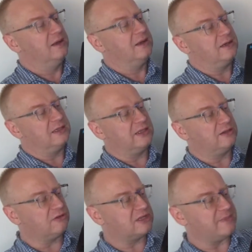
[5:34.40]
because the
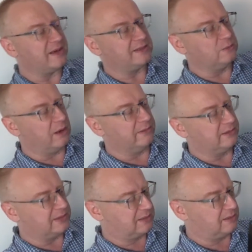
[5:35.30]
Thrustmaster
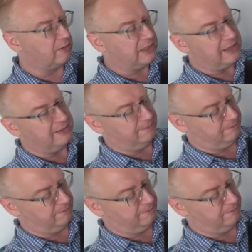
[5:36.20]
ones, okay,